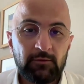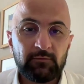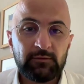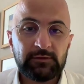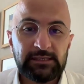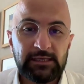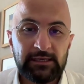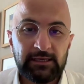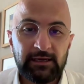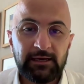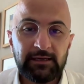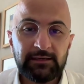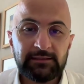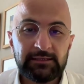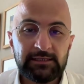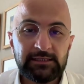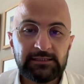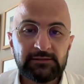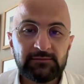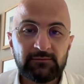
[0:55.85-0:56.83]
With AI
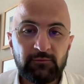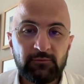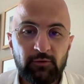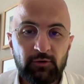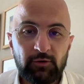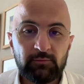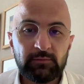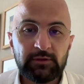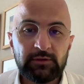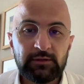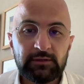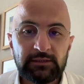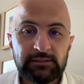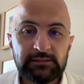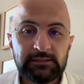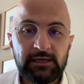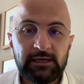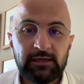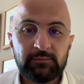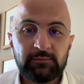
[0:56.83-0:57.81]
transforming
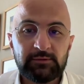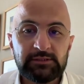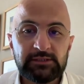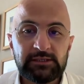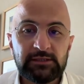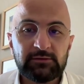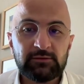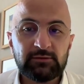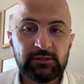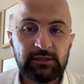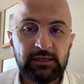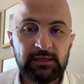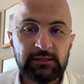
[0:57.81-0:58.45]
the cybersecurity